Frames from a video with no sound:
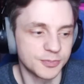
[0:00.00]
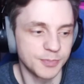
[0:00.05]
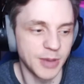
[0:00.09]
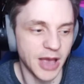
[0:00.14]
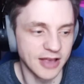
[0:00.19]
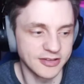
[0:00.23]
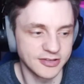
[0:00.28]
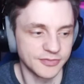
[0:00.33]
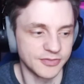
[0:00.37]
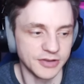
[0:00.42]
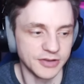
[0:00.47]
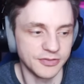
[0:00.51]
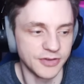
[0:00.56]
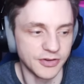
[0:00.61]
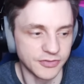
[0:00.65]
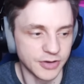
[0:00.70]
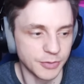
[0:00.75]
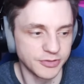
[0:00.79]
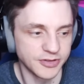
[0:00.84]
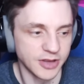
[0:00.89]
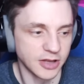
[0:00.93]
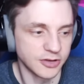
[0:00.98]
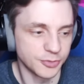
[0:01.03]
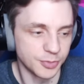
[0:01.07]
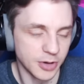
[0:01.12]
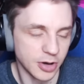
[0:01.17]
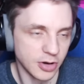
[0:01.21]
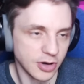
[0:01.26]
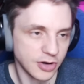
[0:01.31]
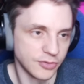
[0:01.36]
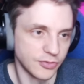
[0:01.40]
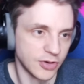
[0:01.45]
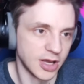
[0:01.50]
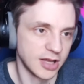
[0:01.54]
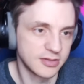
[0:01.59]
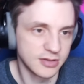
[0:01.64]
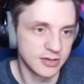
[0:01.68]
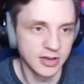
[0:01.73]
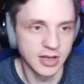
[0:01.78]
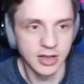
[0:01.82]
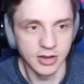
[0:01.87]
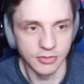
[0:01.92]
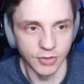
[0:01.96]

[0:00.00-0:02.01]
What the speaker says: passively 15% spirit, right?